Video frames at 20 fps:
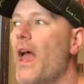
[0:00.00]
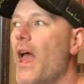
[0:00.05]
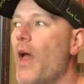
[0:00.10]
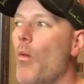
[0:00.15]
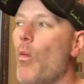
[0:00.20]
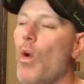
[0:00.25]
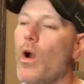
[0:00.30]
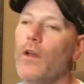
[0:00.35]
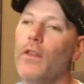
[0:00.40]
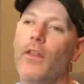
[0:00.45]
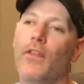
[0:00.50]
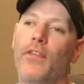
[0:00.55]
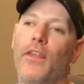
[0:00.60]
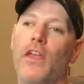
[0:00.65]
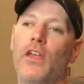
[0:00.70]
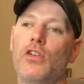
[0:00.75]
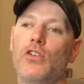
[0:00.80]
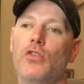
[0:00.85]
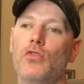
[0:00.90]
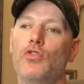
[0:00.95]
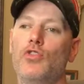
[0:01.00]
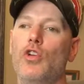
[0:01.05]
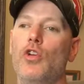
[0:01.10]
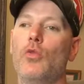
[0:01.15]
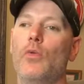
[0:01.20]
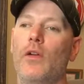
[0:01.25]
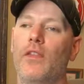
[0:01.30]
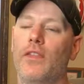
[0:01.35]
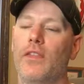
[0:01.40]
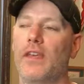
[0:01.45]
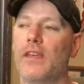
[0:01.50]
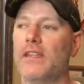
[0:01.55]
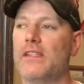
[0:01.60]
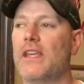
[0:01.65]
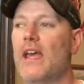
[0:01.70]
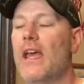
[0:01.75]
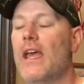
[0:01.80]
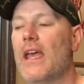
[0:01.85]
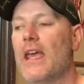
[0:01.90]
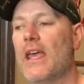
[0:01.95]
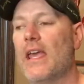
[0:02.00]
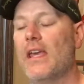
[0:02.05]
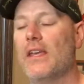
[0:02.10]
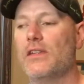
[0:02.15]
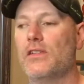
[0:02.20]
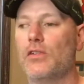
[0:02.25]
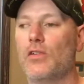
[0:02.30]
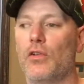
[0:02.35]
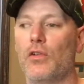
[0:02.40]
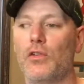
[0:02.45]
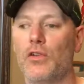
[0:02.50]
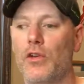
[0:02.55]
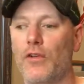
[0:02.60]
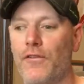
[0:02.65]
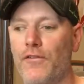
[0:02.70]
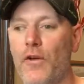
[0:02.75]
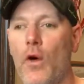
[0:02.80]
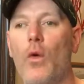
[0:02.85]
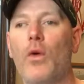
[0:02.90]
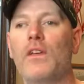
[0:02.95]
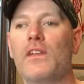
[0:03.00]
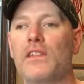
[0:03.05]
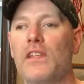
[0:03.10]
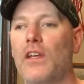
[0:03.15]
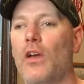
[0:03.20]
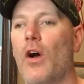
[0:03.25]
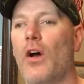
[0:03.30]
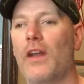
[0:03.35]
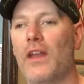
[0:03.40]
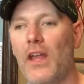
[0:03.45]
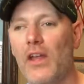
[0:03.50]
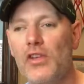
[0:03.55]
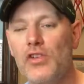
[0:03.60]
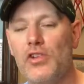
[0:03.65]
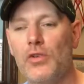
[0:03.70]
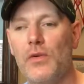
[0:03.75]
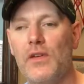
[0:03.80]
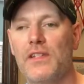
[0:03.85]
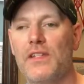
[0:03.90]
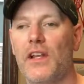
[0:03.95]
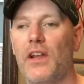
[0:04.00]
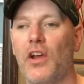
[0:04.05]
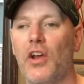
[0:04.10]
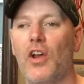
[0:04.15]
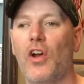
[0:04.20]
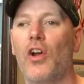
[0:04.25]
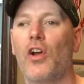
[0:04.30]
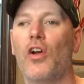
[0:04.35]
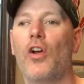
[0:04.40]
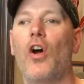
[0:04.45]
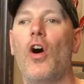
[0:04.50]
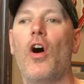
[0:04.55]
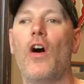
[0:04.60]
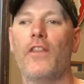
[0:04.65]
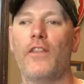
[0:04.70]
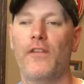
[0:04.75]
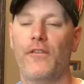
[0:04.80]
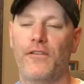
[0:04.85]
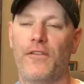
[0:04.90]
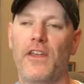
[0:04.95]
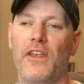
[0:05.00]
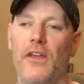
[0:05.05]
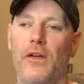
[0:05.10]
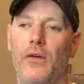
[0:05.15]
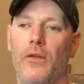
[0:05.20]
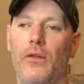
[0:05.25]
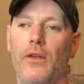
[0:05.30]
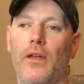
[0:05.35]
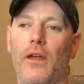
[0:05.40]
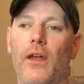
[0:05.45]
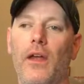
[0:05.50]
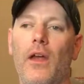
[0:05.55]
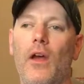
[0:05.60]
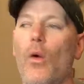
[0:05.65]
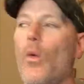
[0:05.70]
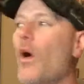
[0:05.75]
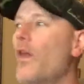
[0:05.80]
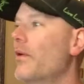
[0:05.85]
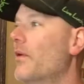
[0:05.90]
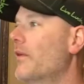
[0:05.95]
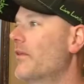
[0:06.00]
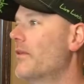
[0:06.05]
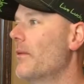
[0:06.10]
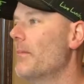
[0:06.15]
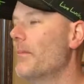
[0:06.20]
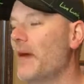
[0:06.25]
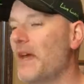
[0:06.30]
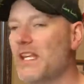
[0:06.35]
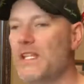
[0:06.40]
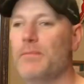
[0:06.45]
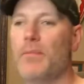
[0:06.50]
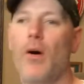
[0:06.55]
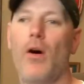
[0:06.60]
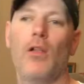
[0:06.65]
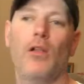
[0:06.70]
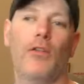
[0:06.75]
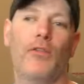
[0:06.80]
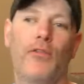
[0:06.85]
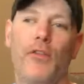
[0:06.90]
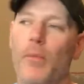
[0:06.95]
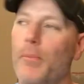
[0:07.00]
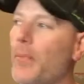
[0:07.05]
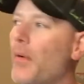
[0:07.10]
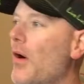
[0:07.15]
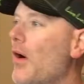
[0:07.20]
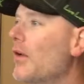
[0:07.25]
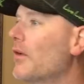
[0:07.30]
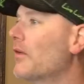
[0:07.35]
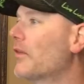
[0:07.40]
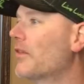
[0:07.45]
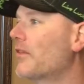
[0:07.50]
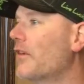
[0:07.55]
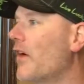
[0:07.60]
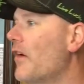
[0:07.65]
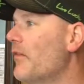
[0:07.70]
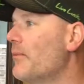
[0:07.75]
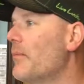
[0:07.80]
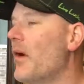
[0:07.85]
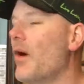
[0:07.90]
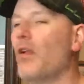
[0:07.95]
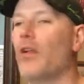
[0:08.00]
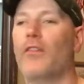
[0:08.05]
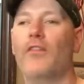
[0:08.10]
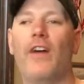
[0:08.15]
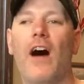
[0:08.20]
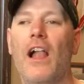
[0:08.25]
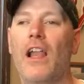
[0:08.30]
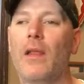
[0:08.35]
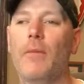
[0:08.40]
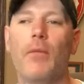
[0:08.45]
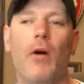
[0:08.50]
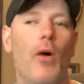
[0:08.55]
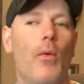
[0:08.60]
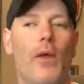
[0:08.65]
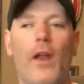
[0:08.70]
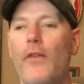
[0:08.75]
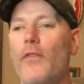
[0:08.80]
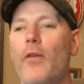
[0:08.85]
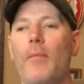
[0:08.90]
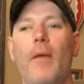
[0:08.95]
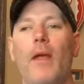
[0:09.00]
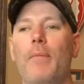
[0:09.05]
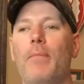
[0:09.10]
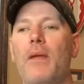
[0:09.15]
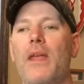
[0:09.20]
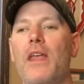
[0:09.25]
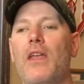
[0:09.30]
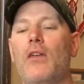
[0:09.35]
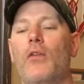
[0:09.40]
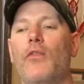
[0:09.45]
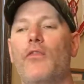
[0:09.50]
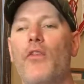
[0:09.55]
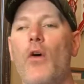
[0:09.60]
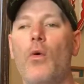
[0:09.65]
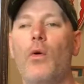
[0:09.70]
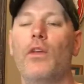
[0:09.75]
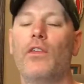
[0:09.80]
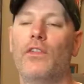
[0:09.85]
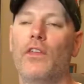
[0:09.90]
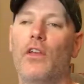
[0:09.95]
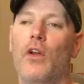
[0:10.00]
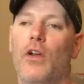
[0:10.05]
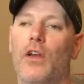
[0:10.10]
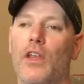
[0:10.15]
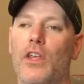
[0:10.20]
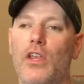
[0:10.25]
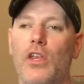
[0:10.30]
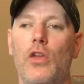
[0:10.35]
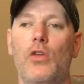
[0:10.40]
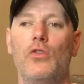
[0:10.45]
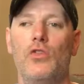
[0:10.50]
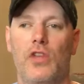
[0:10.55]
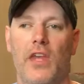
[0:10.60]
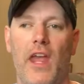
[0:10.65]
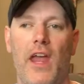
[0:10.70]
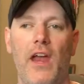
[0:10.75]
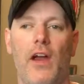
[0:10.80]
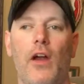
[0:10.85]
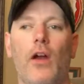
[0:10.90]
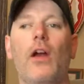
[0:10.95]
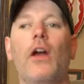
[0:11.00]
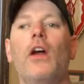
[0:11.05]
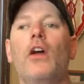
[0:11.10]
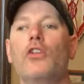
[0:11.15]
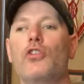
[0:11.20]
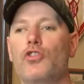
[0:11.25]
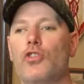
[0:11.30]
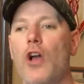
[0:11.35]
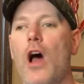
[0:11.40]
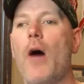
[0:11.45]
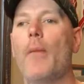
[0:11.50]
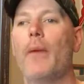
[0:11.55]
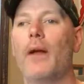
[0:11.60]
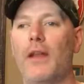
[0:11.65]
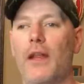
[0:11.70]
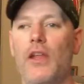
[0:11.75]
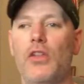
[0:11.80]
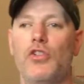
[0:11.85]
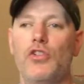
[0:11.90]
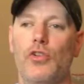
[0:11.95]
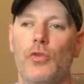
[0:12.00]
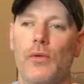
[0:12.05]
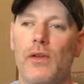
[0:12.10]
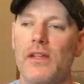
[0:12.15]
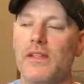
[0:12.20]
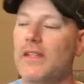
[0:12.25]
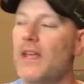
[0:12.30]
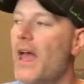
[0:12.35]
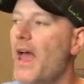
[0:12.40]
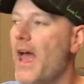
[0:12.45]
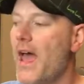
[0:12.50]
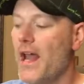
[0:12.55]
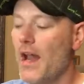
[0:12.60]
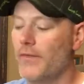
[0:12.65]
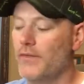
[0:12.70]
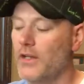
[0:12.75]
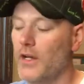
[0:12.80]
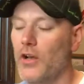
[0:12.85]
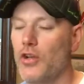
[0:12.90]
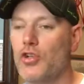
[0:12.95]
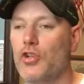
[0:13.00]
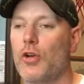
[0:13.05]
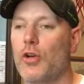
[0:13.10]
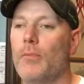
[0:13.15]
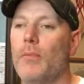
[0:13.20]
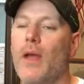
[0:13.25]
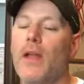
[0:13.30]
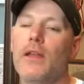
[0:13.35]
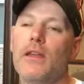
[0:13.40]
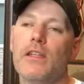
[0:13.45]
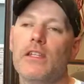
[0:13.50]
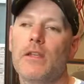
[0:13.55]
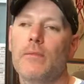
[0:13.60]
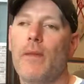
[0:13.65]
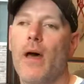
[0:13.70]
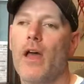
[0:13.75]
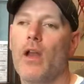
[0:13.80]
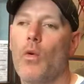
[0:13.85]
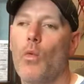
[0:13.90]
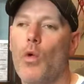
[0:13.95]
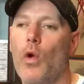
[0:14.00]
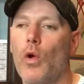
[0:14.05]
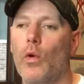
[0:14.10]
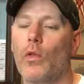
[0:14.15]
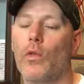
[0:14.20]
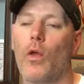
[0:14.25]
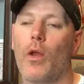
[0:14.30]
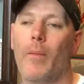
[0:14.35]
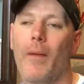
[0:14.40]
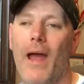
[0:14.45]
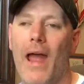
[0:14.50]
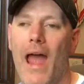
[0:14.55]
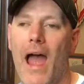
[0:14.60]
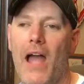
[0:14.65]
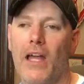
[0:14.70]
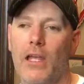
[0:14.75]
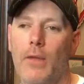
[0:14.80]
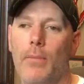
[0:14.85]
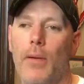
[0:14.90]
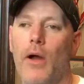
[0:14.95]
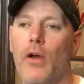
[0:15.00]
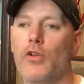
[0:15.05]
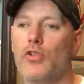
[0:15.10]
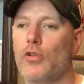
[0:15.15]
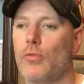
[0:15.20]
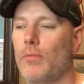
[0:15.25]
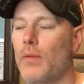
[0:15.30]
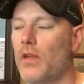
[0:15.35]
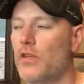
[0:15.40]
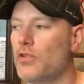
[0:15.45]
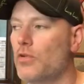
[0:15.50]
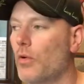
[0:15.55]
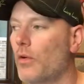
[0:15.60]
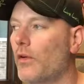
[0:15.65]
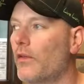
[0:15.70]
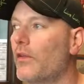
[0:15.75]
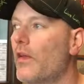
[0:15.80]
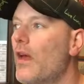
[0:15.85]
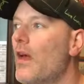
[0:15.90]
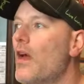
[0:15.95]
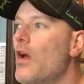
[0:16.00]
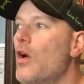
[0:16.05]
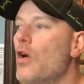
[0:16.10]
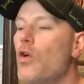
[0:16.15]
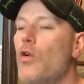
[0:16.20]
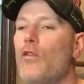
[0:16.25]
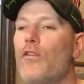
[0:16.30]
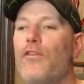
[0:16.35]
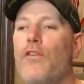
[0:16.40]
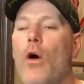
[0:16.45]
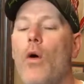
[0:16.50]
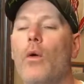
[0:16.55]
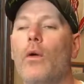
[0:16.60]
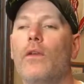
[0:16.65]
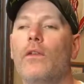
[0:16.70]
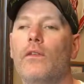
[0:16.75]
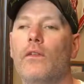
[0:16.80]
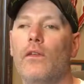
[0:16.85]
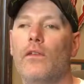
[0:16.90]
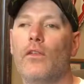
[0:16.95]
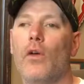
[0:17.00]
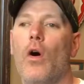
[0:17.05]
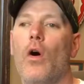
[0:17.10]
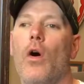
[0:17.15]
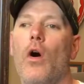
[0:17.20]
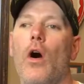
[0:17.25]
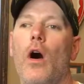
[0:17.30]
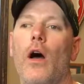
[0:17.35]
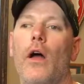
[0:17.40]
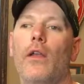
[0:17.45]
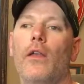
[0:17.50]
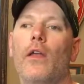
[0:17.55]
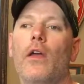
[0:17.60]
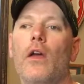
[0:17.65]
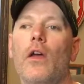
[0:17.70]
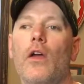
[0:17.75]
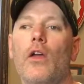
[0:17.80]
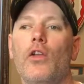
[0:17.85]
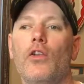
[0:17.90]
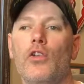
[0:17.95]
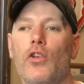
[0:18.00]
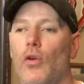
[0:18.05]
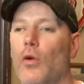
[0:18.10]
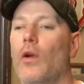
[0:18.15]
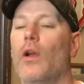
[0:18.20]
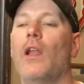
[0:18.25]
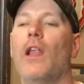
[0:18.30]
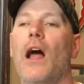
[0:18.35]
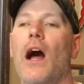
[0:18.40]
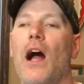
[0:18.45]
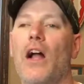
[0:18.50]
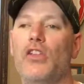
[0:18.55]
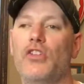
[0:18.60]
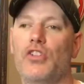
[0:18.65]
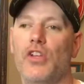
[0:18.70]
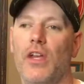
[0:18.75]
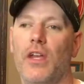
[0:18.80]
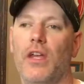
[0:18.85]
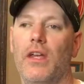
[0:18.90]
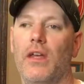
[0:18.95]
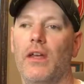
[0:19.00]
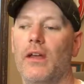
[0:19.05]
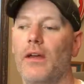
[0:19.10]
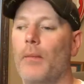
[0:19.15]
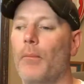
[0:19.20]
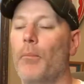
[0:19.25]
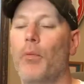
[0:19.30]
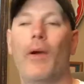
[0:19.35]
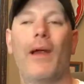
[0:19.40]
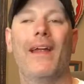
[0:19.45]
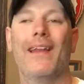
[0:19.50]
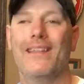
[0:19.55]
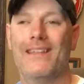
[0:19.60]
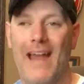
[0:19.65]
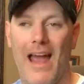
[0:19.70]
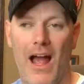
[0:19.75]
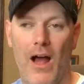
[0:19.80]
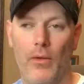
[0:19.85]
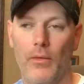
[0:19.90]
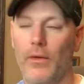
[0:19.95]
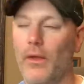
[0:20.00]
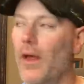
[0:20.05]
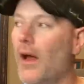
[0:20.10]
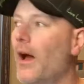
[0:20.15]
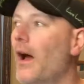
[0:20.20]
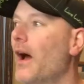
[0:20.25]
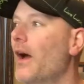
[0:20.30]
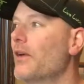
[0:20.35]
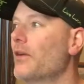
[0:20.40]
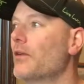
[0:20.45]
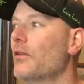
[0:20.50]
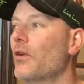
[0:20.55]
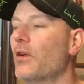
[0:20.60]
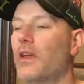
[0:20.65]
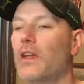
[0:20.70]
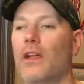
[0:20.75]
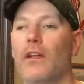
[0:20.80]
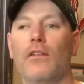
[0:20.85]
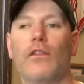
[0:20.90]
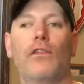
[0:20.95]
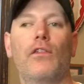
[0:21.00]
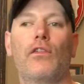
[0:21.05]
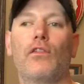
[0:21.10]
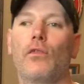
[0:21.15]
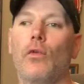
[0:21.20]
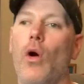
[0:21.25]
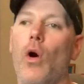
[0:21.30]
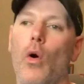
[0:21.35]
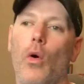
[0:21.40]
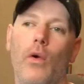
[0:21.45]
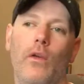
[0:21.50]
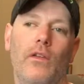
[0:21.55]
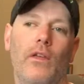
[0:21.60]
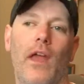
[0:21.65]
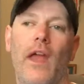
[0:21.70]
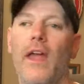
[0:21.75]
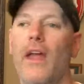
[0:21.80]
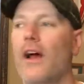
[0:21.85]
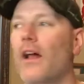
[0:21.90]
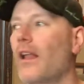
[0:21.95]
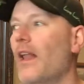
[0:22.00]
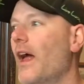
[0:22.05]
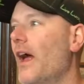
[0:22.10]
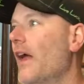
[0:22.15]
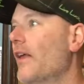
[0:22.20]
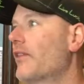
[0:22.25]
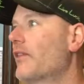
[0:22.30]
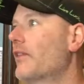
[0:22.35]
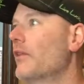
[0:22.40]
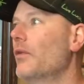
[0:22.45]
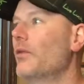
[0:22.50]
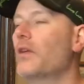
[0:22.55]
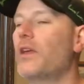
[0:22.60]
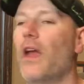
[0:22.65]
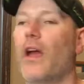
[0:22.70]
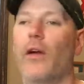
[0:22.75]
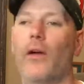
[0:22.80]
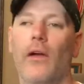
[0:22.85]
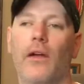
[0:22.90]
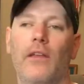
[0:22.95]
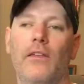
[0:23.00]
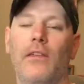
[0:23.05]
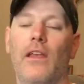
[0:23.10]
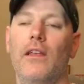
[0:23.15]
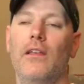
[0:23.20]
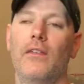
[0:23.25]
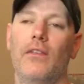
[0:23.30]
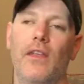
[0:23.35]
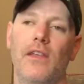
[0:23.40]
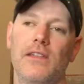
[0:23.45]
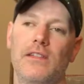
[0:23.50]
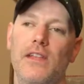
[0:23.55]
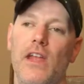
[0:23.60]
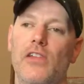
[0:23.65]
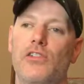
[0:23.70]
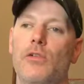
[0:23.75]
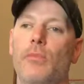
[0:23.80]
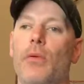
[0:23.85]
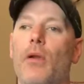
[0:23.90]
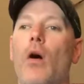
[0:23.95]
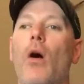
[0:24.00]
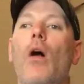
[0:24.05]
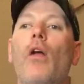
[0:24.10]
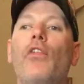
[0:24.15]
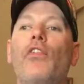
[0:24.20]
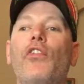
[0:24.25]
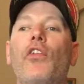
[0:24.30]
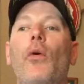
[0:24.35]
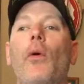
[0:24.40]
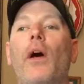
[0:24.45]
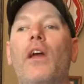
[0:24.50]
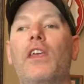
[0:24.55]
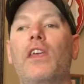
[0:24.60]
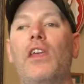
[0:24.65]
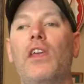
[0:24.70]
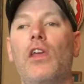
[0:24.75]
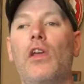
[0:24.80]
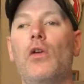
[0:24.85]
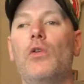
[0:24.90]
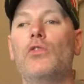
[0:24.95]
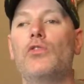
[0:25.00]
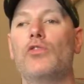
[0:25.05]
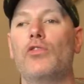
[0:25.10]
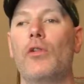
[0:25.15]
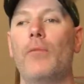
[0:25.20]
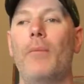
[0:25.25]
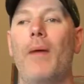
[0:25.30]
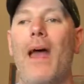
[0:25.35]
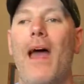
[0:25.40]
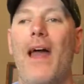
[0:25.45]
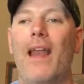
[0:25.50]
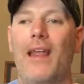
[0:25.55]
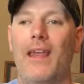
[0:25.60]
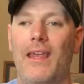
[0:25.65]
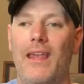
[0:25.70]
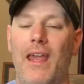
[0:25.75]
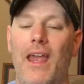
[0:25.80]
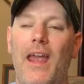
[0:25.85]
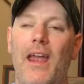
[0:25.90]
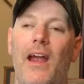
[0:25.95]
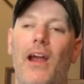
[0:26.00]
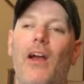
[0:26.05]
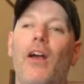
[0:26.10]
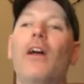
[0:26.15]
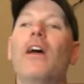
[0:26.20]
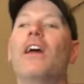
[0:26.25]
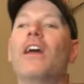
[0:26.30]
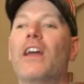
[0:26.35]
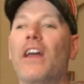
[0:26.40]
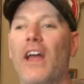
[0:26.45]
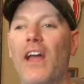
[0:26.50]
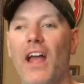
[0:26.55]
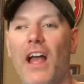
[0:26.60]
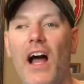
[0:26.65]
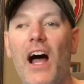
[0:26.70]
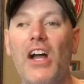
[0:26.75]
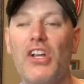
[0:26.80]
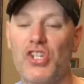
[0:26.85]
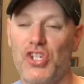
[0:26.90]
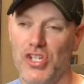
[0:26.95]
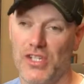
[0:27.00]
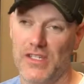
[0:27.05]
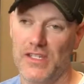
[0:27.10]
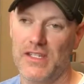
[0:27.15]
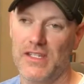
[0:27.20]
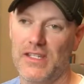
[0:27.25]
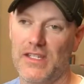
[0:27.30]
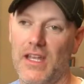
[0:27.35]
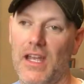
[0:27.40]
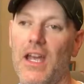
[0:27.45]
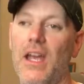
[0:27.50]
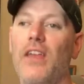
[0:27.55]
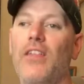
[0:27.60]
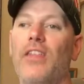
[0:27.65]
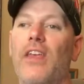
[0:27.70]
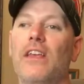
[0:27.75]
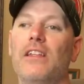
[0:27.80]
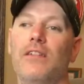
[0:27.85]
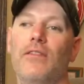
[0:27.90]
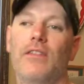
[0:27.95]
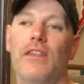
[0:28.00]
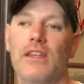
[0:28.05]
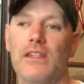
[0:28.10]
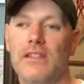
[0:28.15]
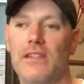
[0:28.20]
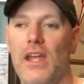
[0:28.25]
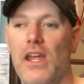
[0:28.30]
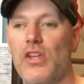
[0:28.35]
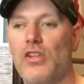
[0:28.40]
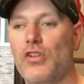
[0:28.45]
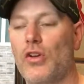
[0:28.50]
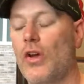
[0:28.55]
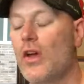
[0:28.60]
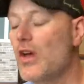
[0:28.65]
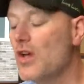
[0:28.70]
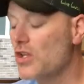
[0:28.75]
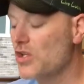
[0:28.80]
And one of the things you do with this is you're focusing on injuries that occur on the field. Whether it's in baseball or football or softball or volleyball, whatever it may be, you're focusing on acute care, trauma, and injuries. And I've done a tremendous amount of work with one of my acupuncture mentors who focuses on neurologic breakdown. You're looking at strokes, ALS, Lou Gehrig's, things of this nature, but also acute traumatic care, concussions, things of this nature.